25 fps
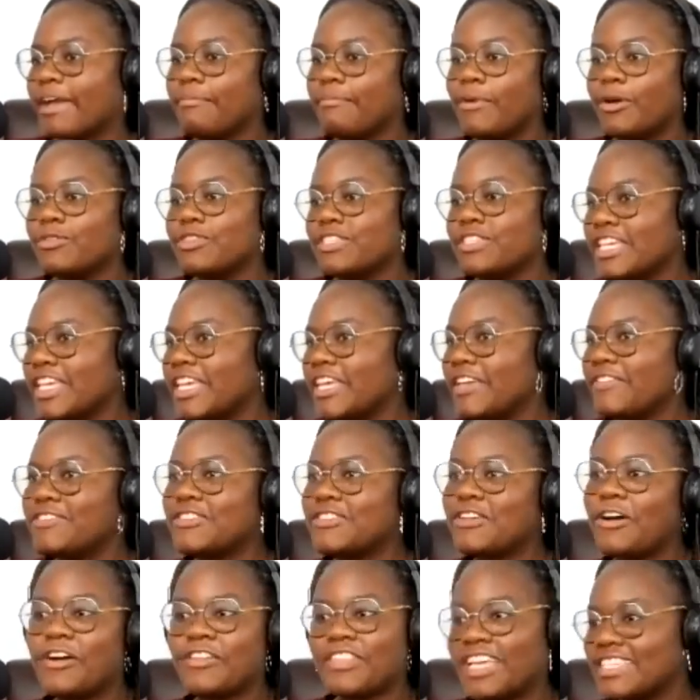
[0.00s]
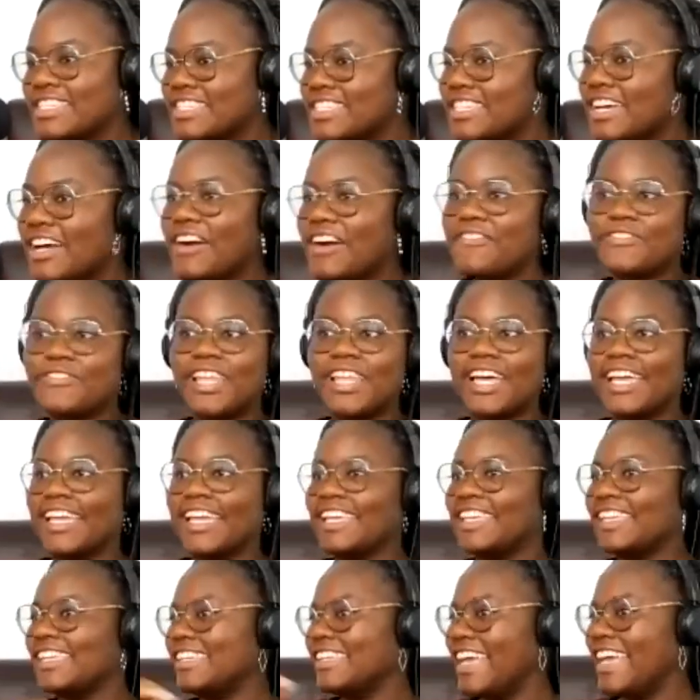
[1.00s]
motifs, all that stuff,
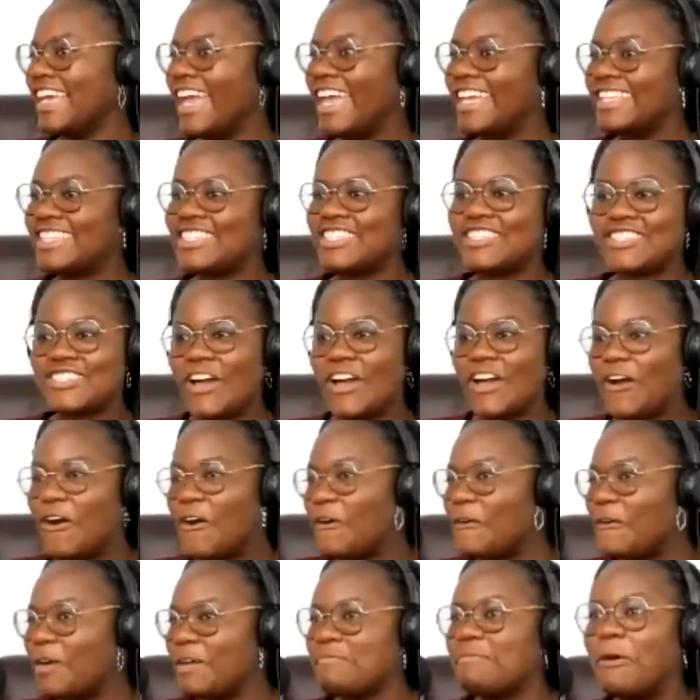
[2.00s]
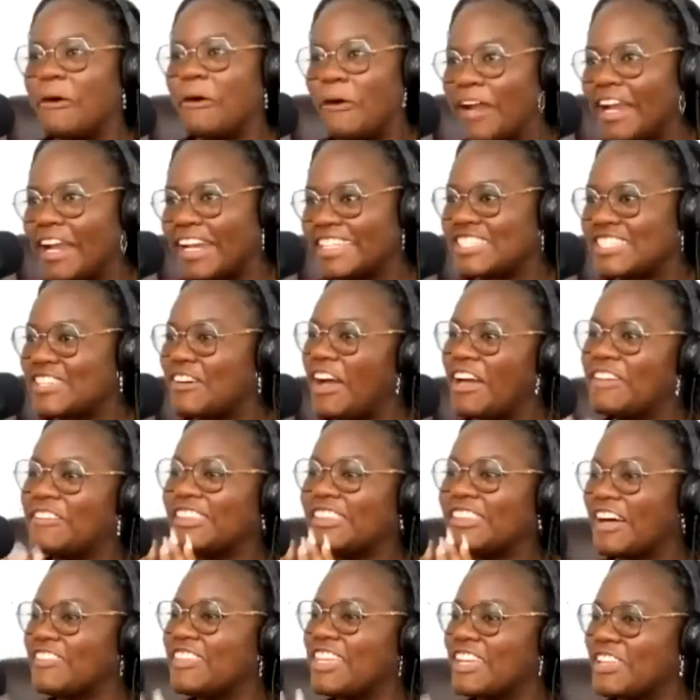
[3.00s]
like it's so important. So I
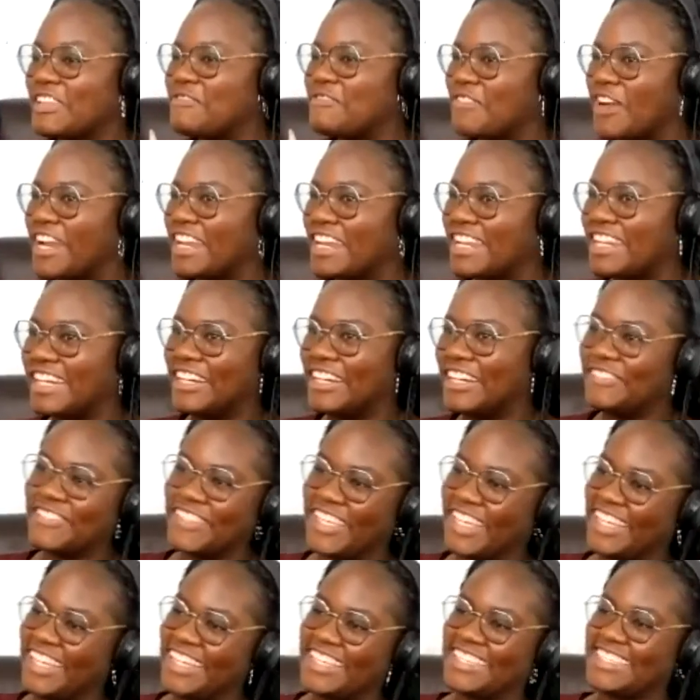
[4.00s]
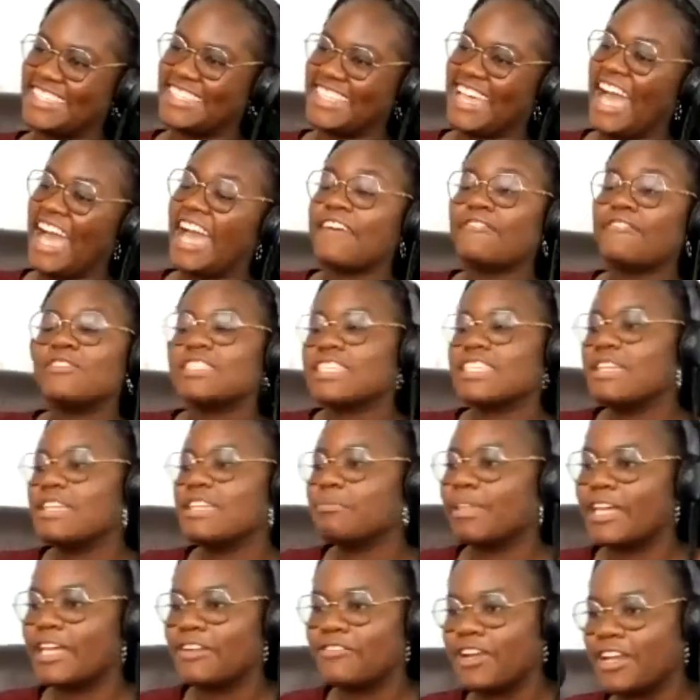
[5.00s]
love that you brought it up. Yes. I haven't seen
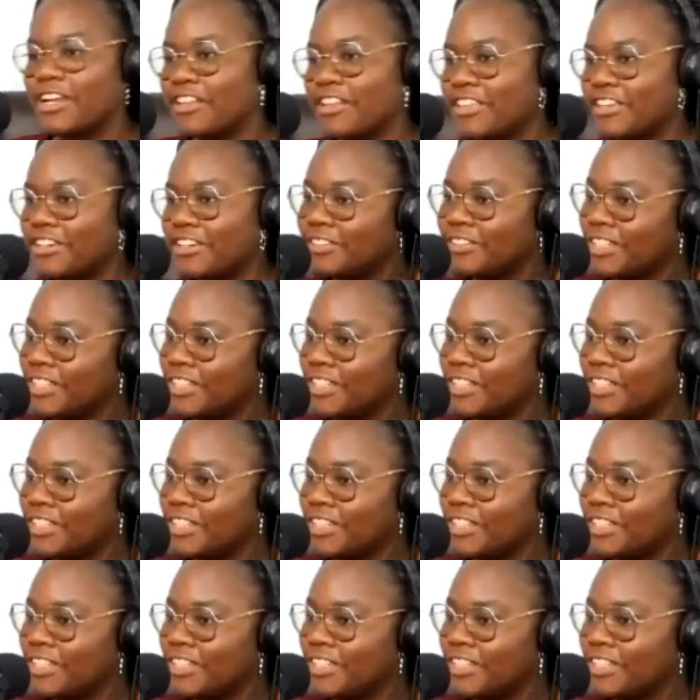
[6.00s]
Blade Runner though.